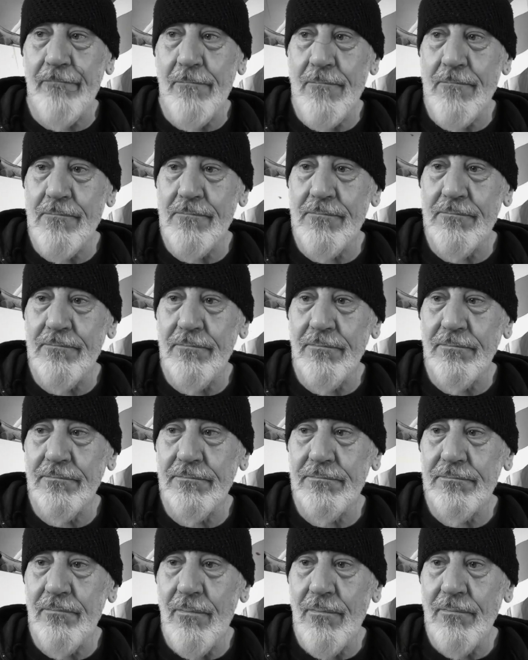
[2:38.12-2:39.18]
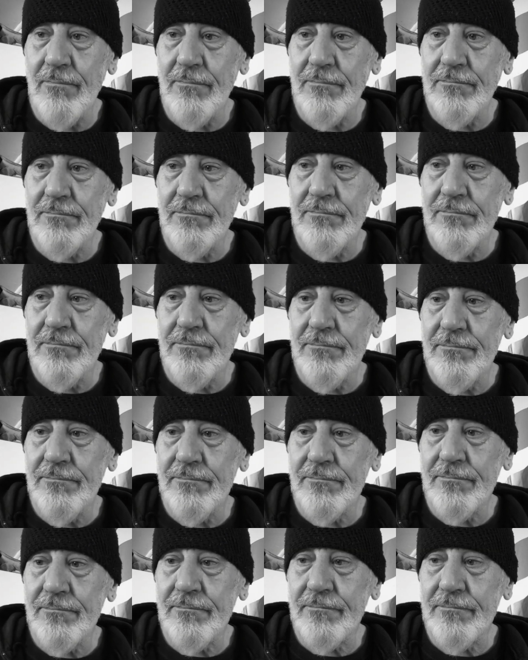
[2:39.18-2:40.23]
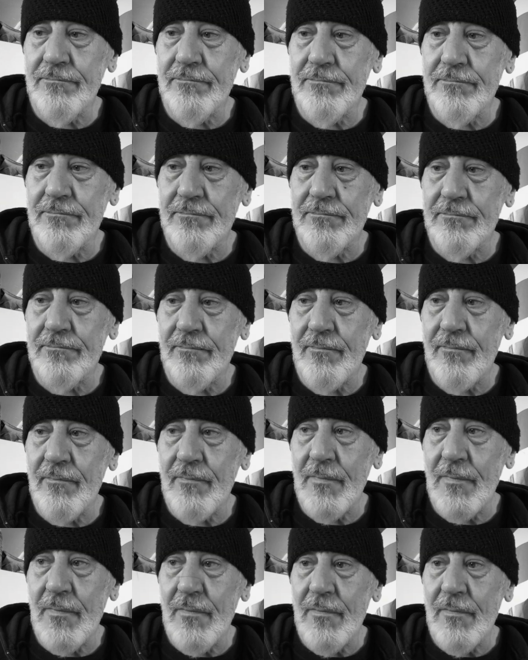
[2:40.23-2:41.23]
[no speech]